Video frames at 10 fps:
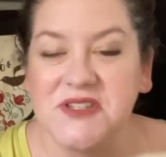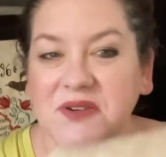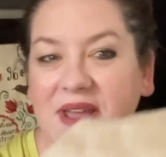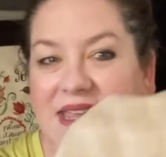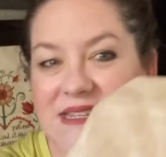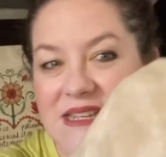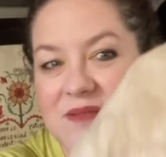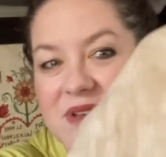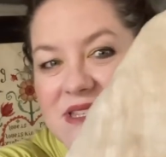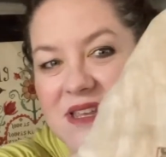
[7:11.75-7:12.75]
so
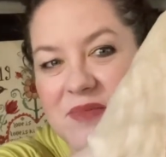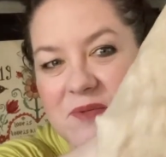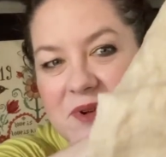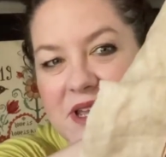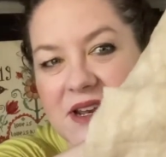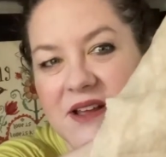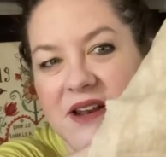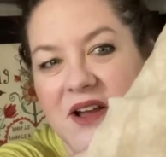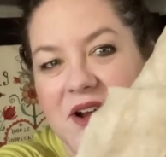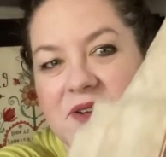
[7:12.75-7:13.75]
18 months I've been working
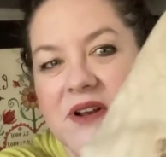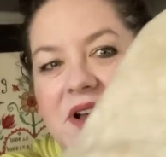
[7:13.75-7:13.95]
on Ren